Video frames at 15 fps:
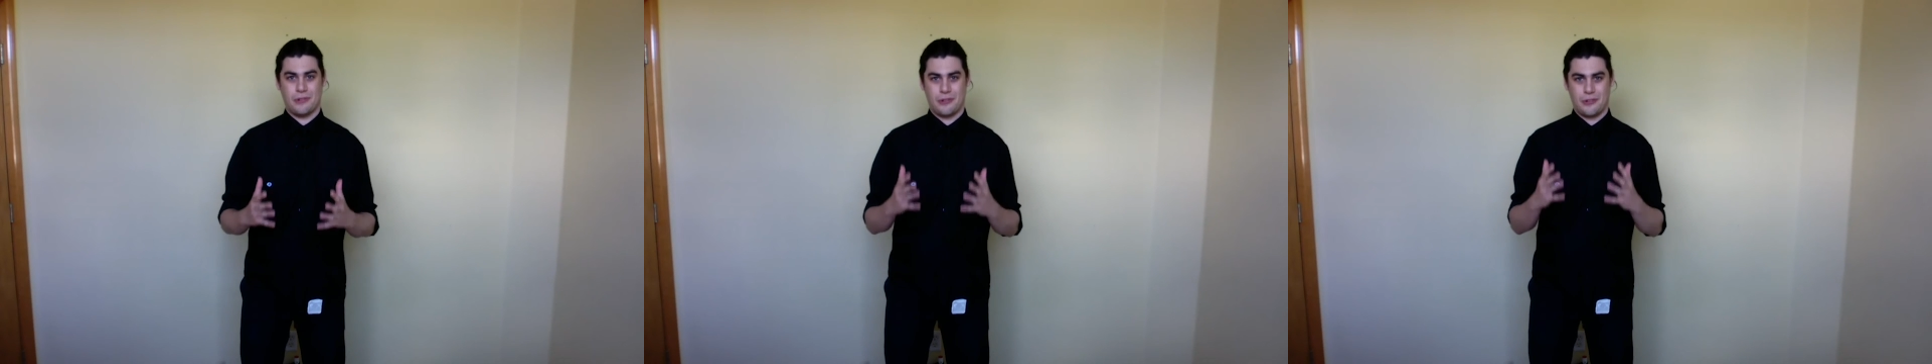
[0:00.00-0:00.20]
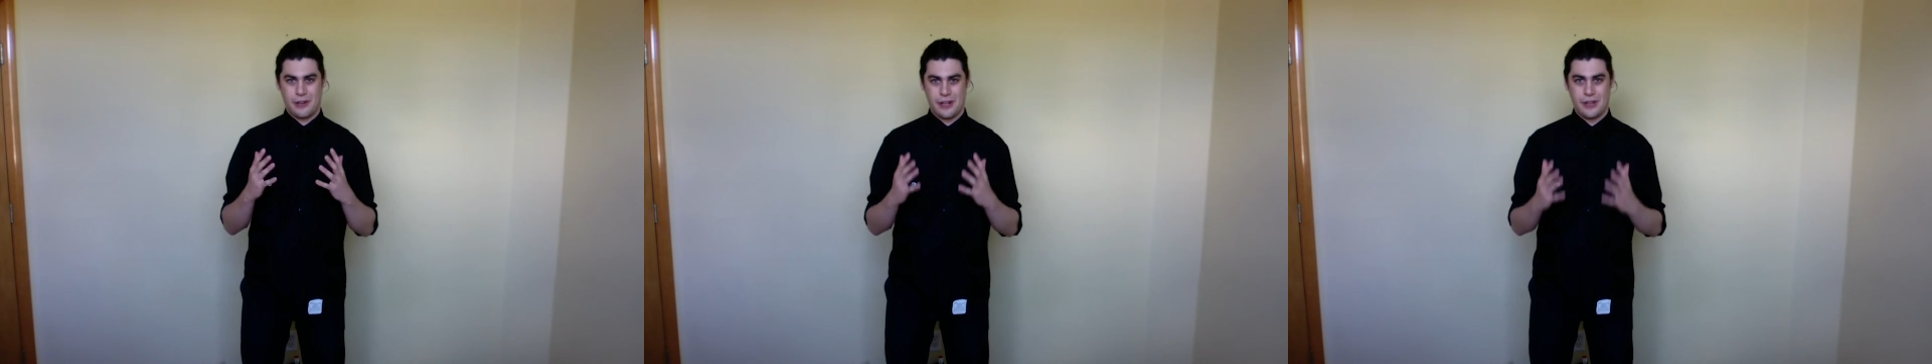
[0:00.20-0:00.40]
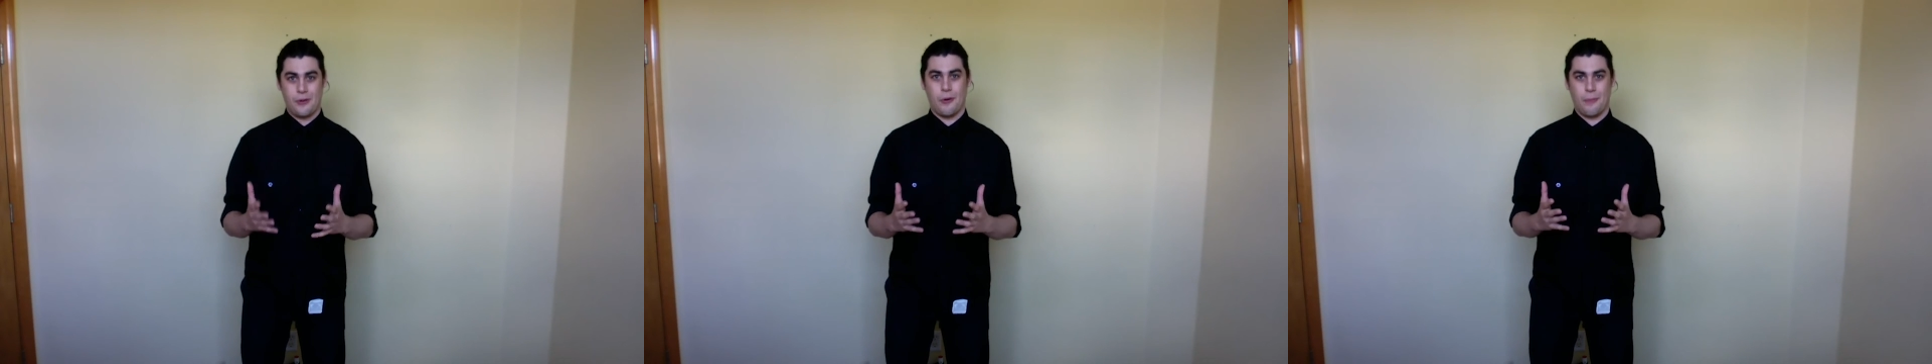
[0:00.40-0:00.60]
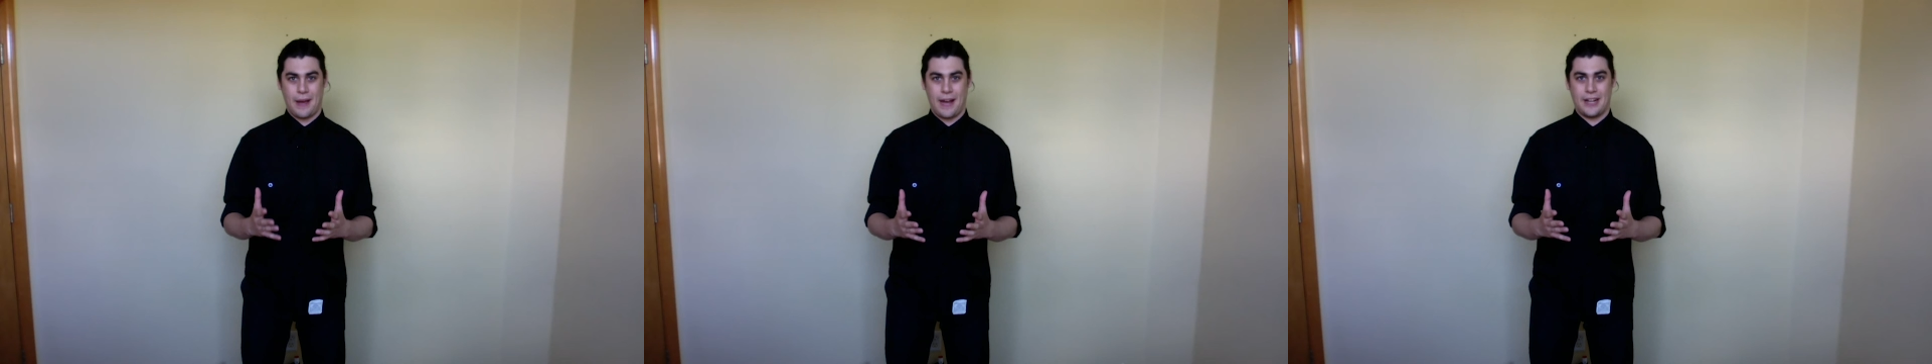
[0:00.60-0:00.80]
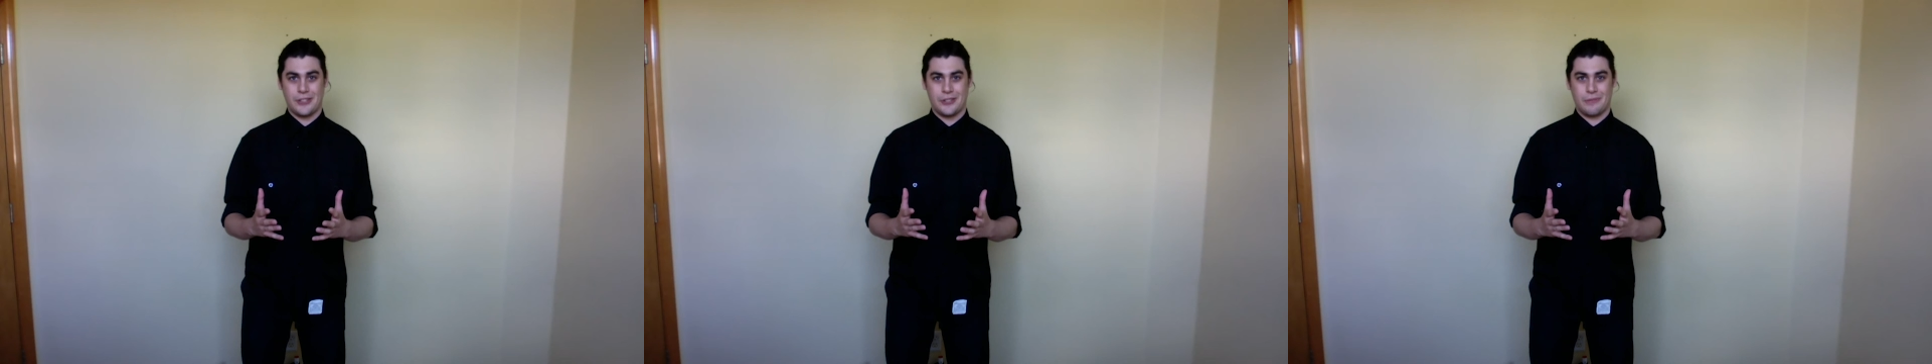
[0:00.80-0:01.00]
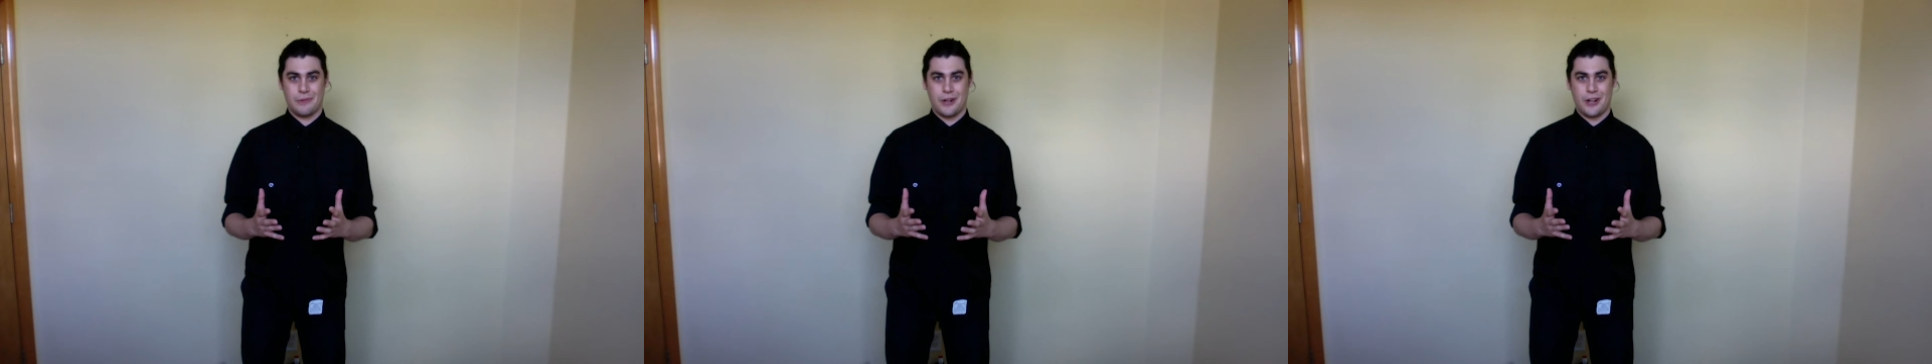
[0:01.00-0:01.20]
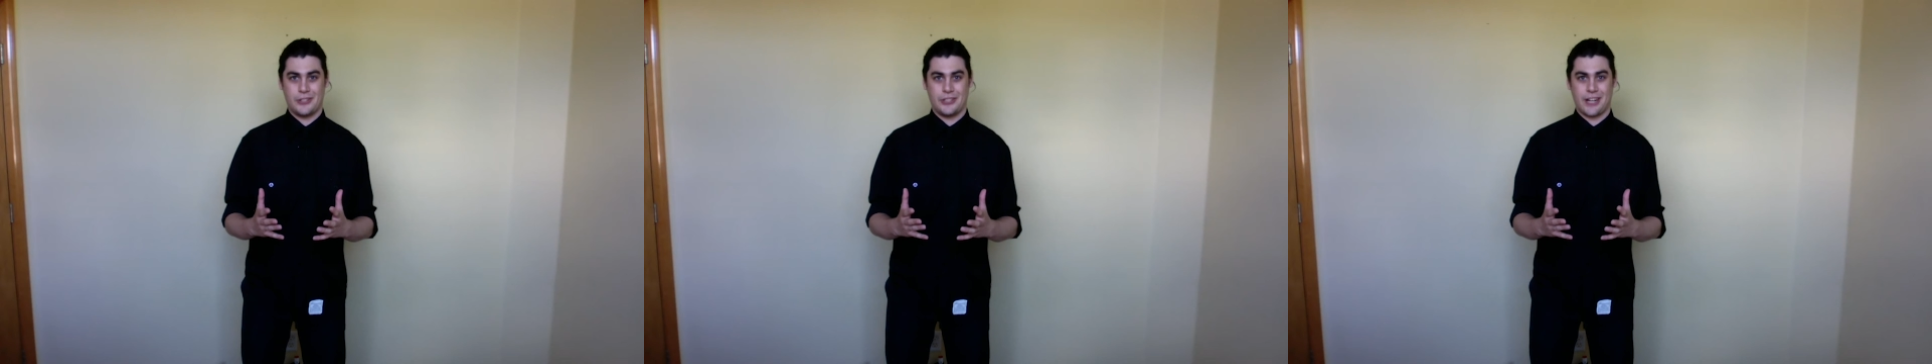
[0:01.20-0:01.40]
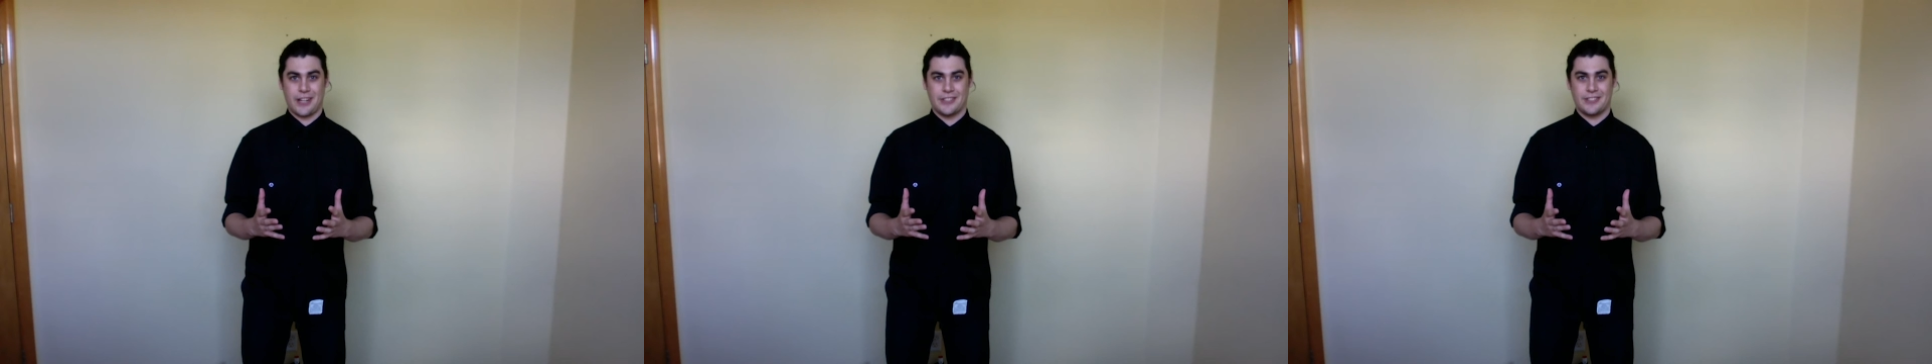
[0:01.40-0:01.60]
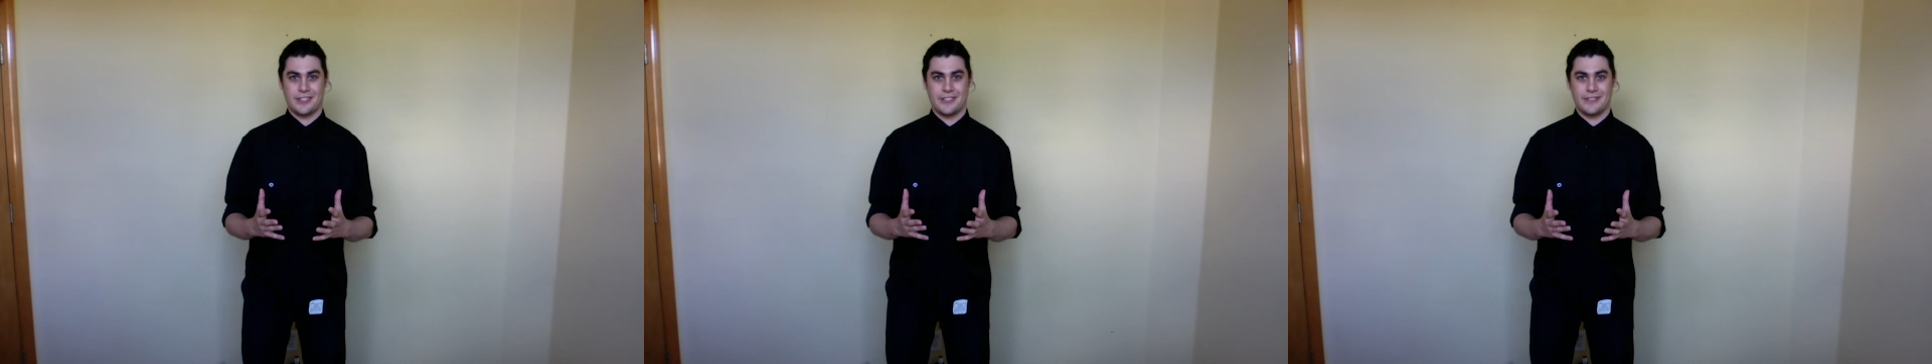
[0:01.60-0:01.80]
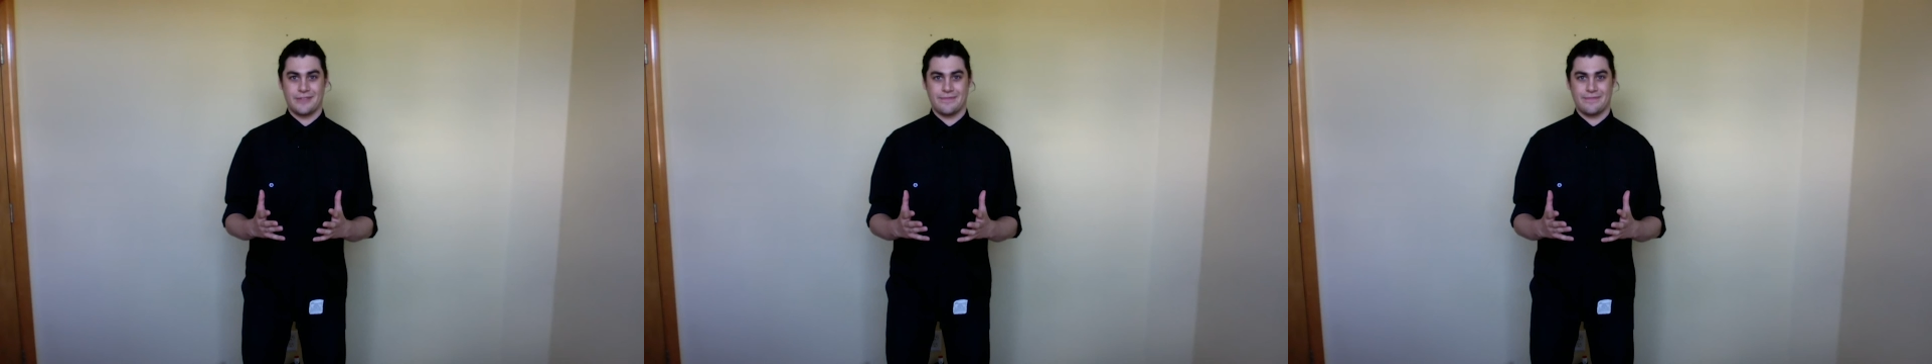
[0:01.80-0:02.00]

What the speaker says: create your passion projects.